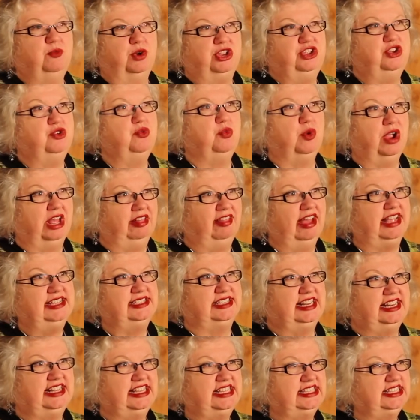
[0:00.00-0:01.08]
when you realize
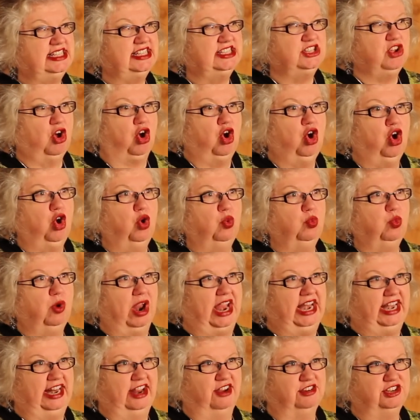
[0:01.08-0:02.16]
that this is all
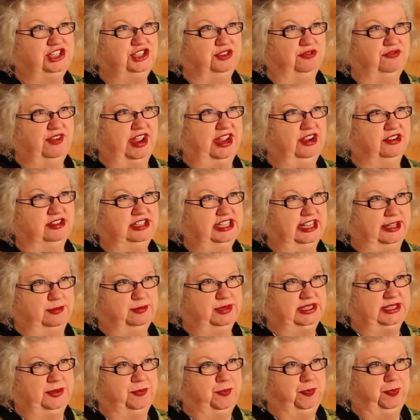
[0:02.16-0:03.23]
right here at your
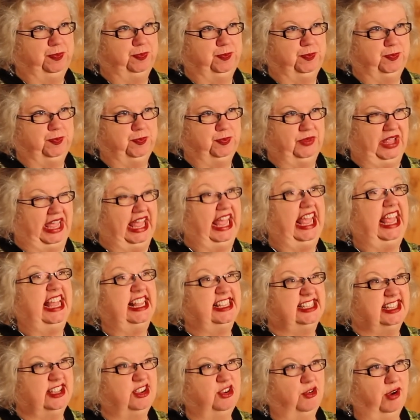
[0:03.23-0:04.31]
fingertips,
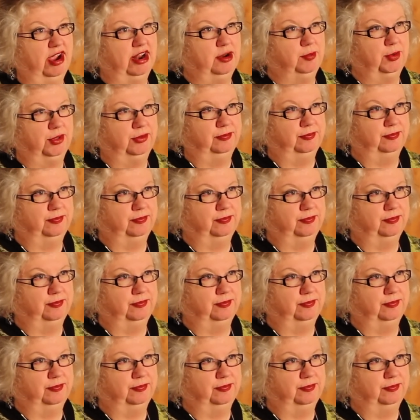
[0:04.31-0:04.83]
it's incredible.